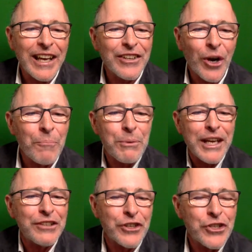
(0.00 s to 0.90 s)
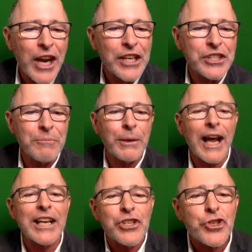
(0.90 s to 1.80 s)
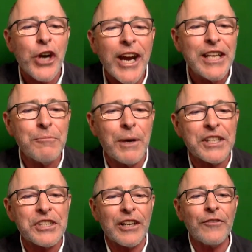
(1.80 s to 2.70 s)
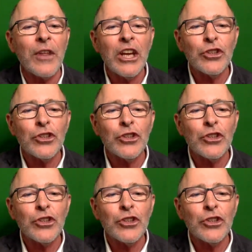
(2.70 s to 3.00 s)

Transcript: and complete rejection, but I trained myself